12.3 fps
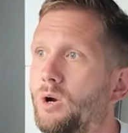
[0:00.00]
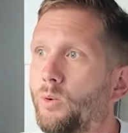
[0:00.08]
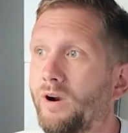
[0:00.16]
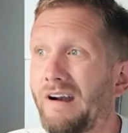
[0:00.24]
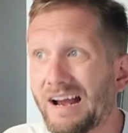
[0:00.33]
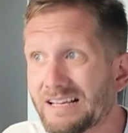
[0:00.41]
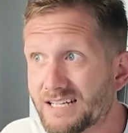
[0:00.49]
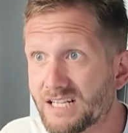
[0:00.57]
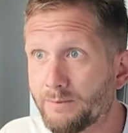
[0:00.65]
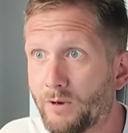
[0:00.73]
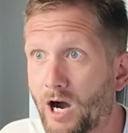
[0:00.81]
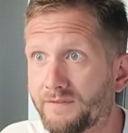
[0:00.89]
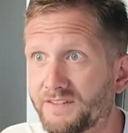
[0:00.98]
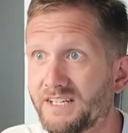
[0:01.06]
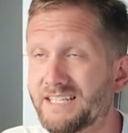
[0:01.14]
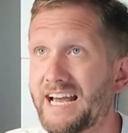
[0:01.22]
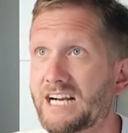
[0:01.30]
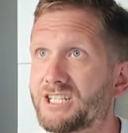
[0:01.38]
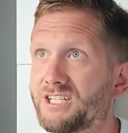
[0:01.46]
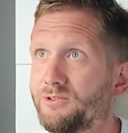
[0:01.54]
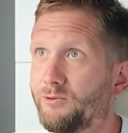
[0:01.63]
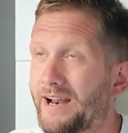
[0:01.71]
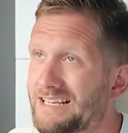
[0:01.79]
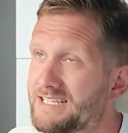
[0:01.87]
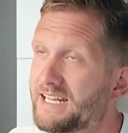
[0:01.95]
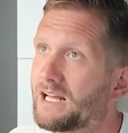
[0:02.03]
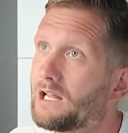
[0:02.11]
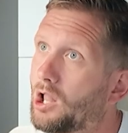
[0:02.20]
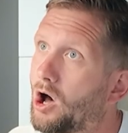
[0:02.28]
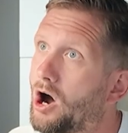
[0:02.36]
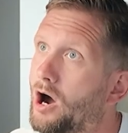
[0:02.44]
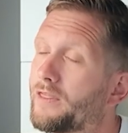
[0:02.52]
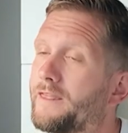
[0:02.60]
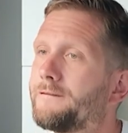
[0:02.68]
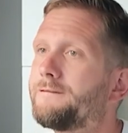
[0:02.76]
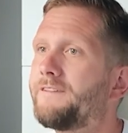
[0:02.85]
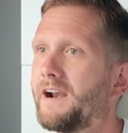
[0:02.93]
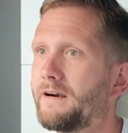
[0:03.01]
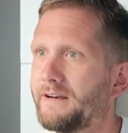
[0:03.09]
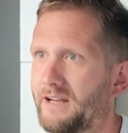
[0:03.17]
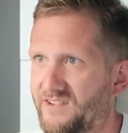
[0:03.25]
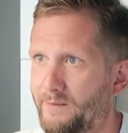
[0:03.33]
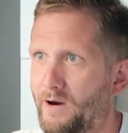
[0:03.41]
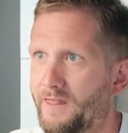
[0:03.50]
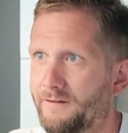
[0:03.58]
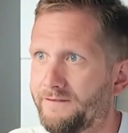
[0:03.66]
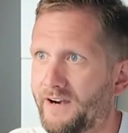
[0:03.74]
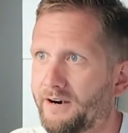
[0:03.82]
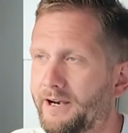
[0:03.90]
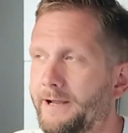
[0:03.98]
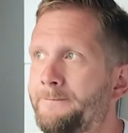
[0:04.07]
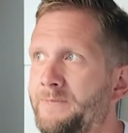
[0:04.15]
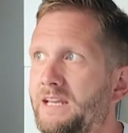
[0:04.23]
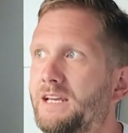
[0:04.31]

Where I see them often is actually racing along the ferry. If I'm on the ferry,